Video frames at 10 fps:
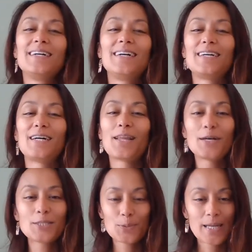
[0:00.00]

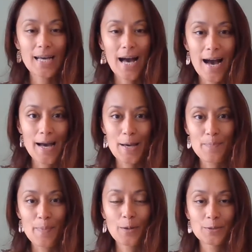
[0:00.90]
Last week, I
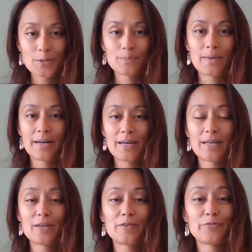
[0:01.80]
posted
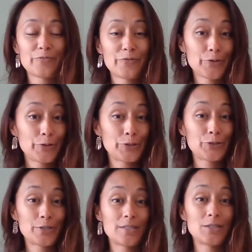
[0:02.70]
my
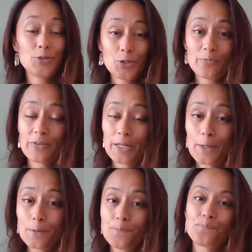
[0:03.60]
first YouTube
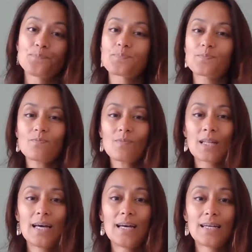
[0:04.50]
video
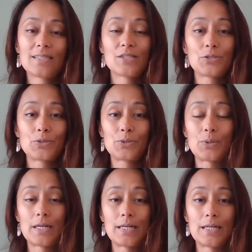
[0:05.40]
and
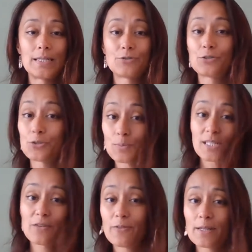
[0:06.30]
to introduce
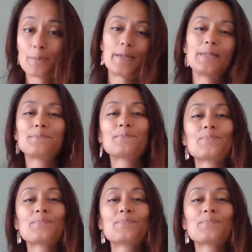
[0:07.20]
myself a little bit.